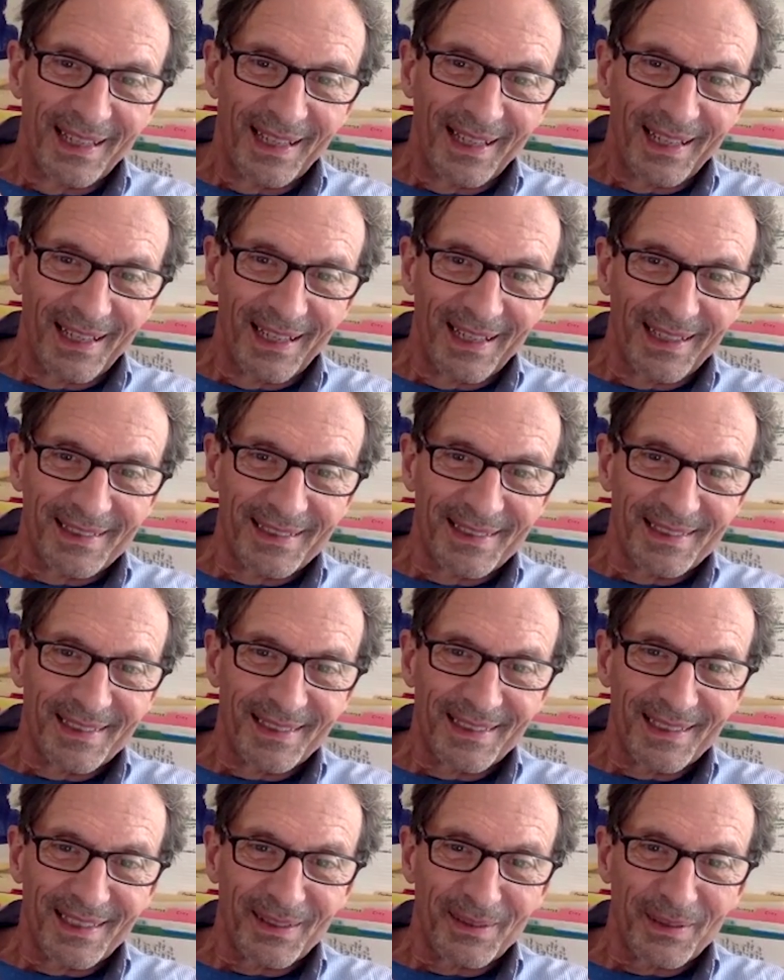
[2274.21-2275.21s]
And
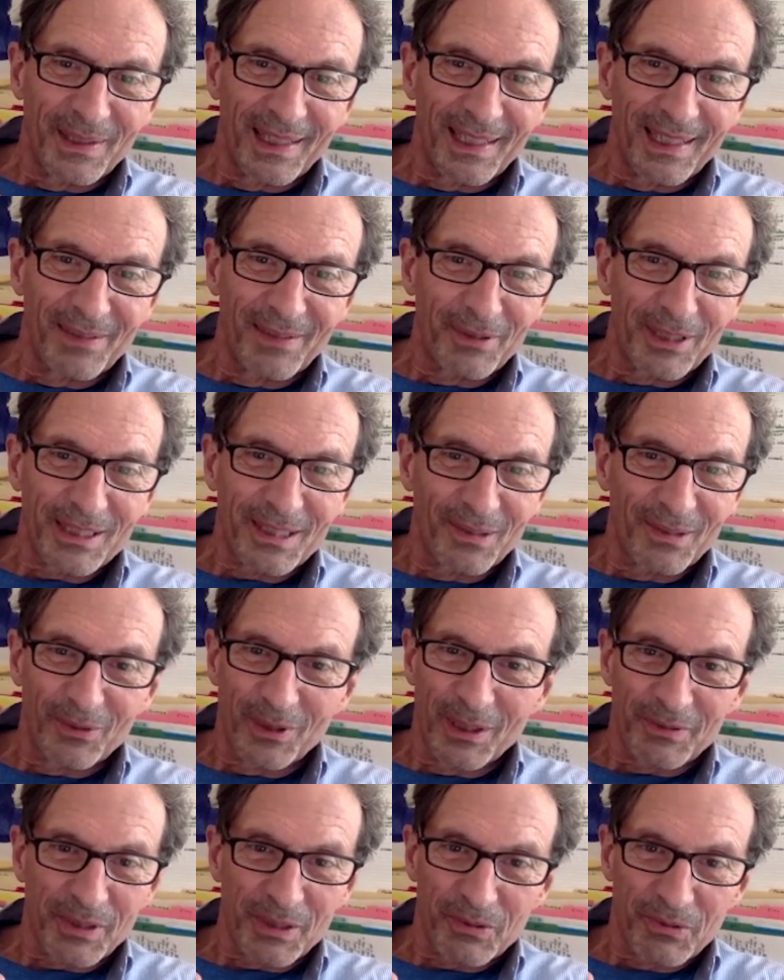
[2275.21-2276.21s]
uh, it wasn't
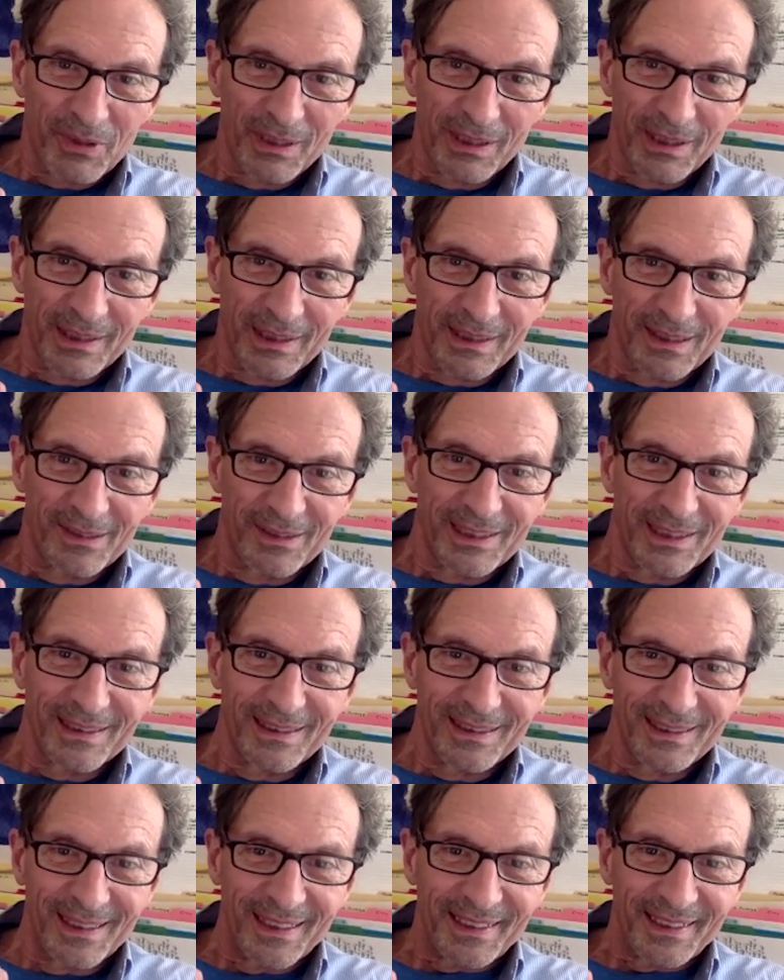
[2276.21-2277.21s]
what was really going
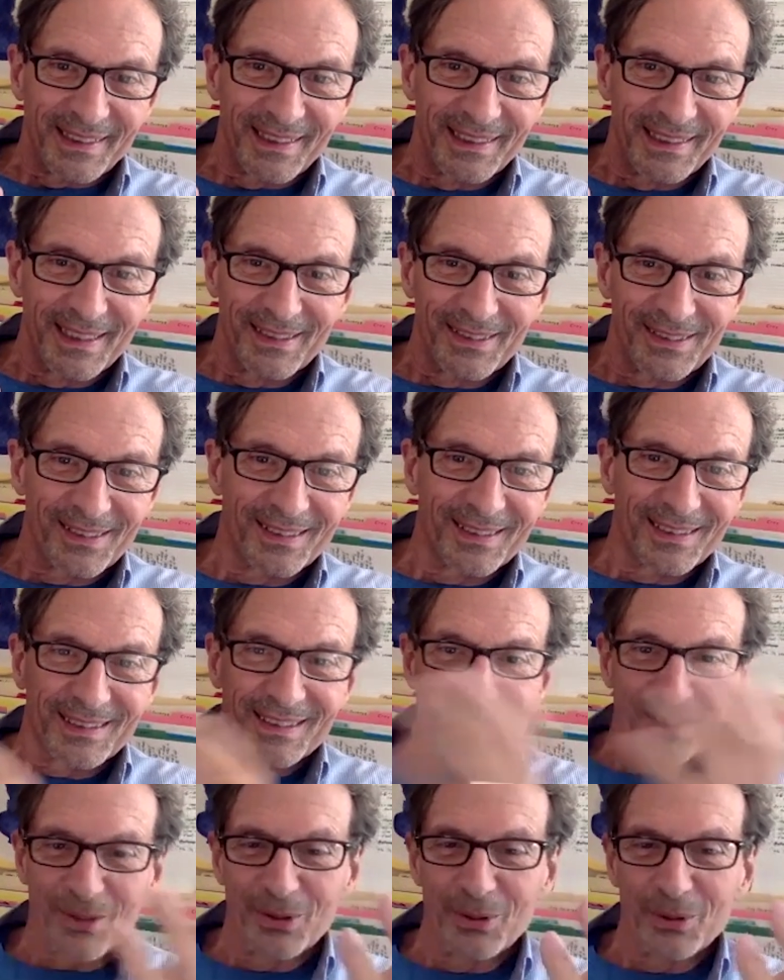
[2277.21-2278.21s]
on in either
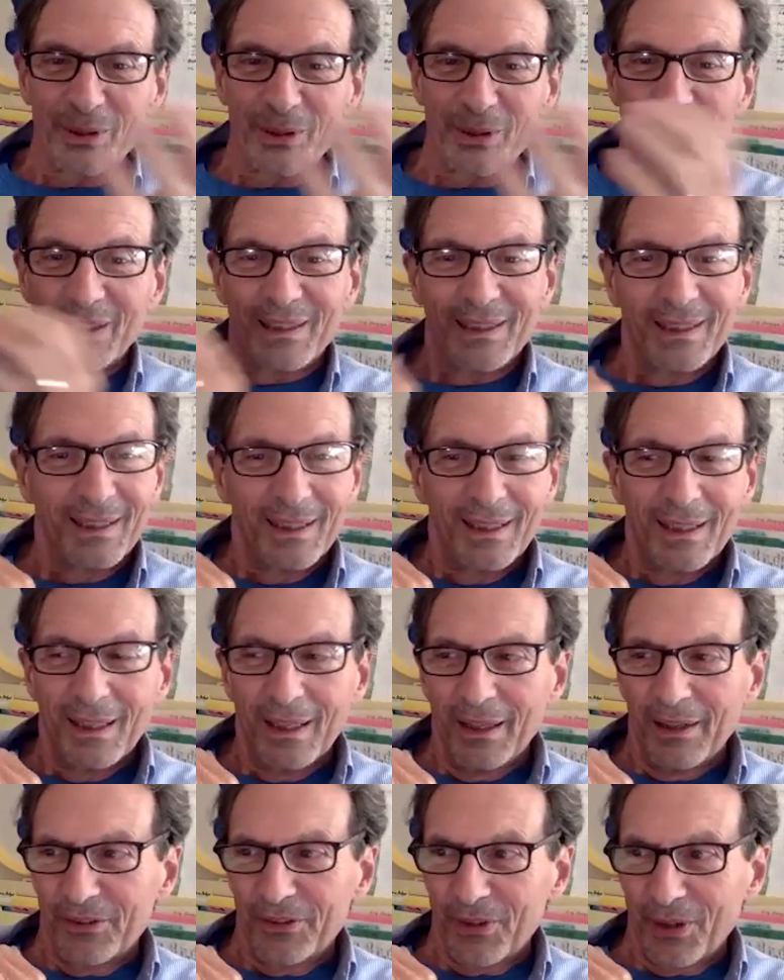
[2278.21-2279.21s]
school.
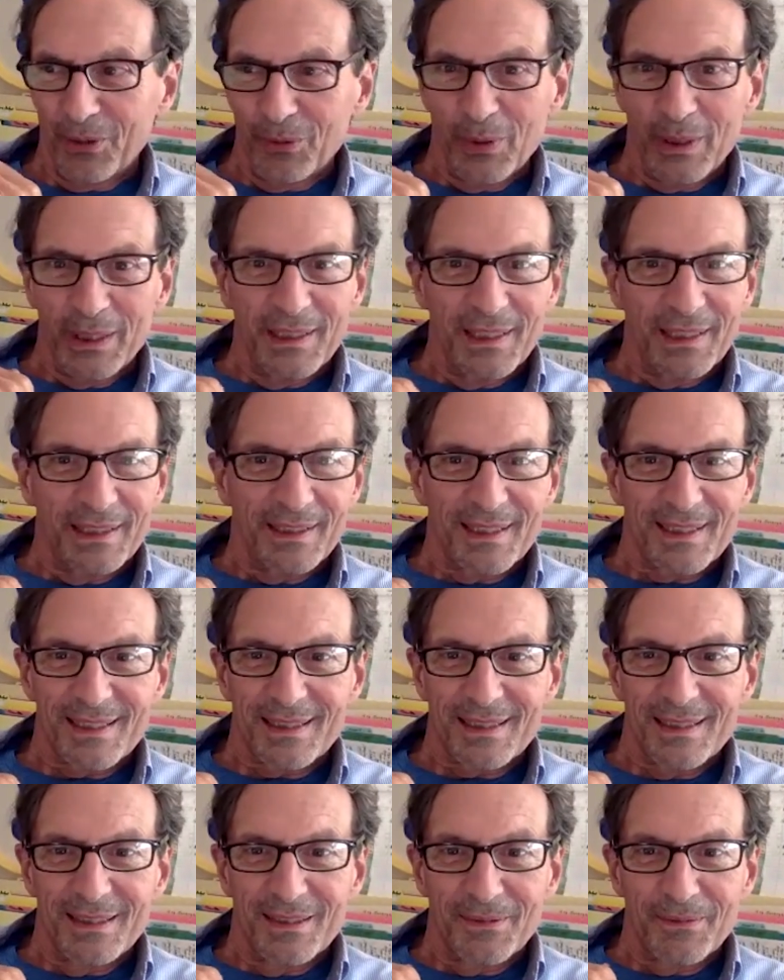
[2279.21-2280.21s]
So we needed
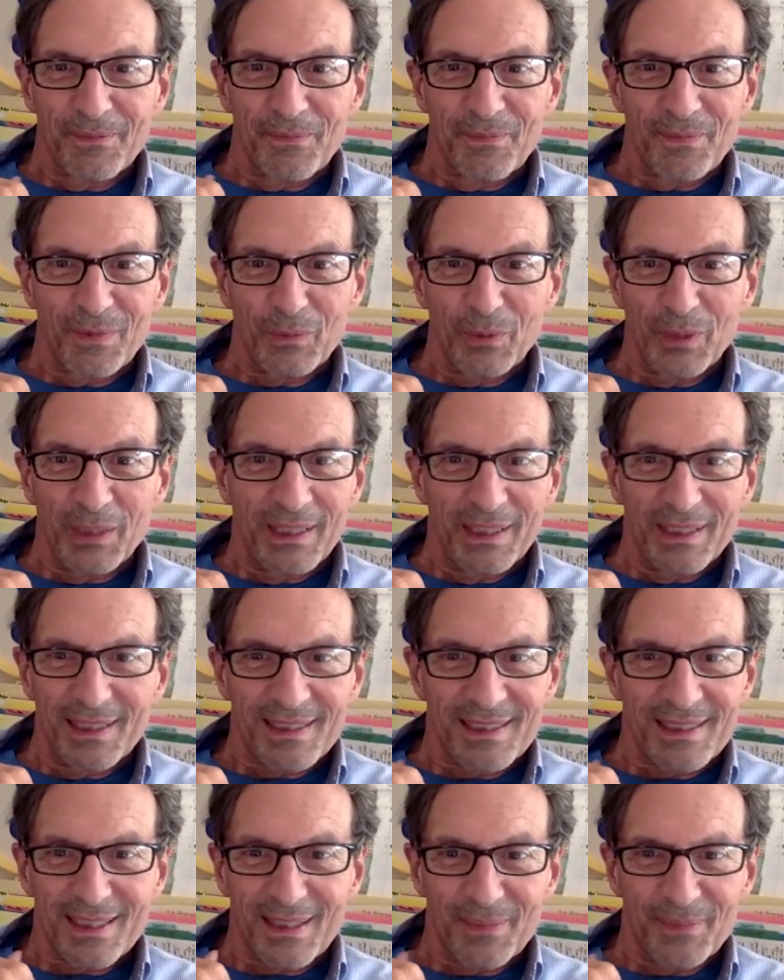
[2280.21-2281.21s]
we needed
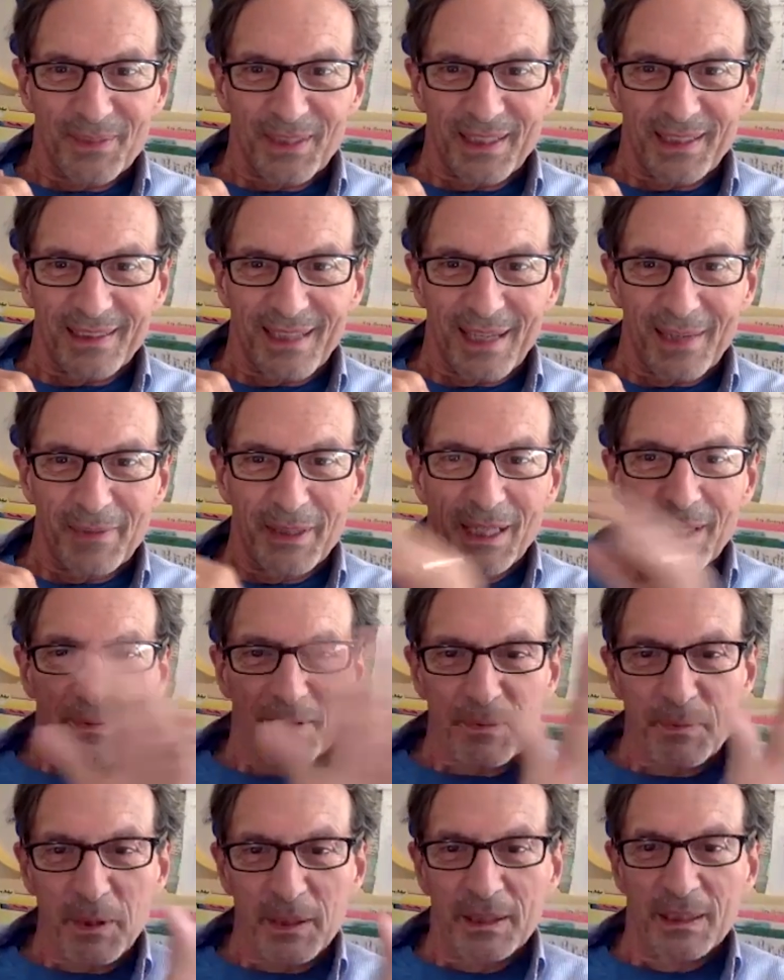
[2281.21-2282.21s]
something. I mean, I'm
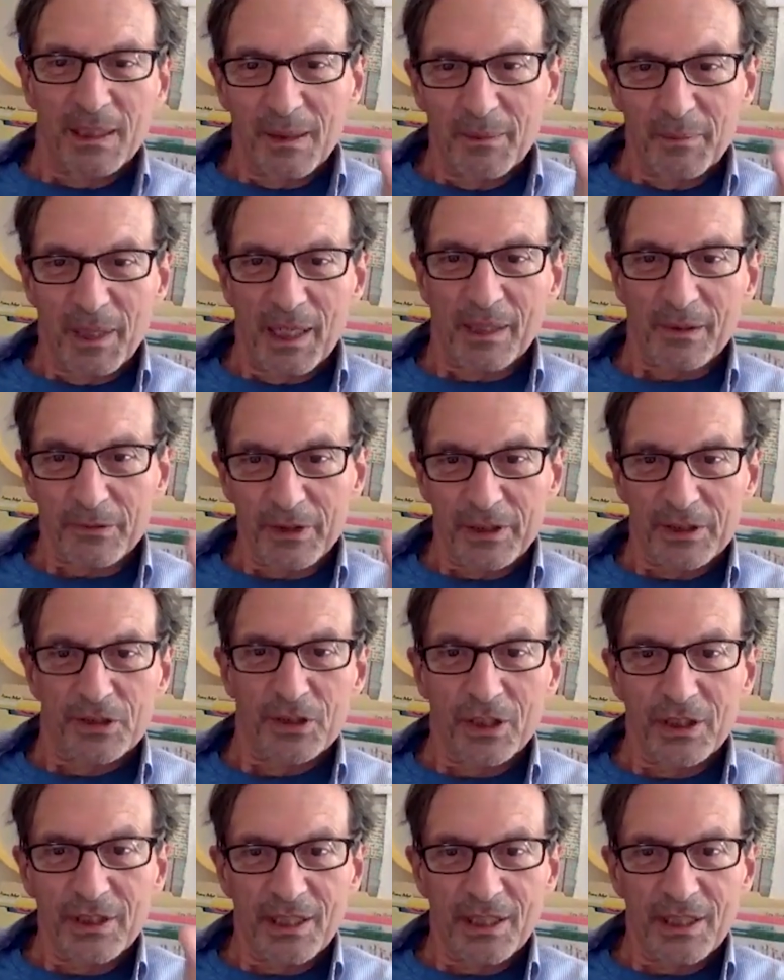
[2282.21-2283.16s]
speaking about rigid